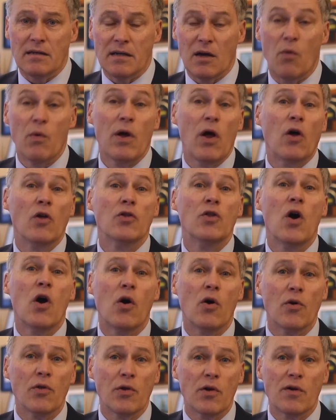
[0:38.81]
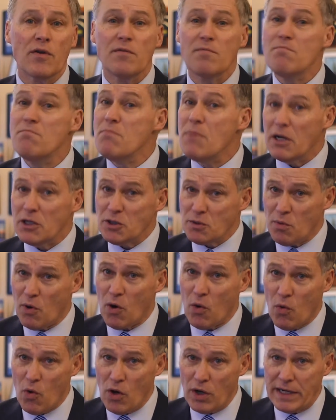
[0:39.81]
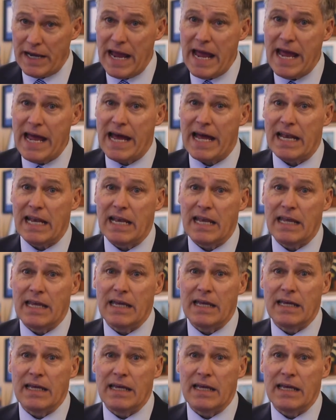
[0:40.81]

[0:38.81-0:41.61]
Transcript: And we all know there's much more work ahead,